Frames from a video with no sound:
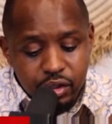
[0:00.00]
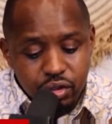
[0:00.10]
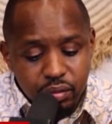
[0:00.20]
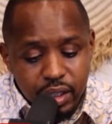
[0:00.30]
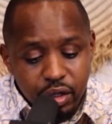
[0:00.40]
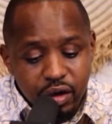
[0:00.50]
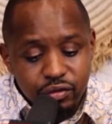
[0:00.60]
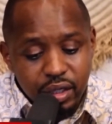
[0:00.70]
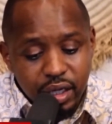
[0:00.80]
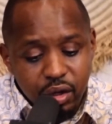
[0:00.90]
told me, now you
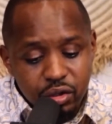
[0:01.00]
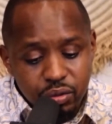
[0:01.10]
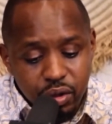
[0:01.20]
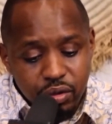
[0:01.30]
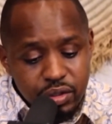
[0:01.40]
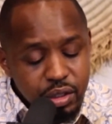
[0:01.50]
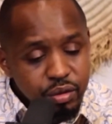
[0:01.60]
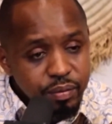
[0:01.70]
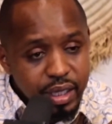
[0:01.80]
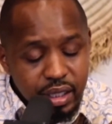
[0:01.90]
have to learn how to walk, because I
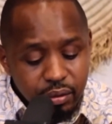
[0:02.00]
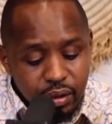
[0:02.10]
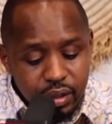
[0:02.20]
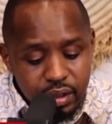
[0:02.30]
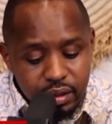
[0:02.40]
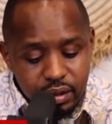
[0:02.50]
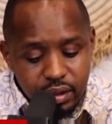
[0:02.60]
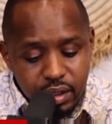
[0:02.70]
could barely walk.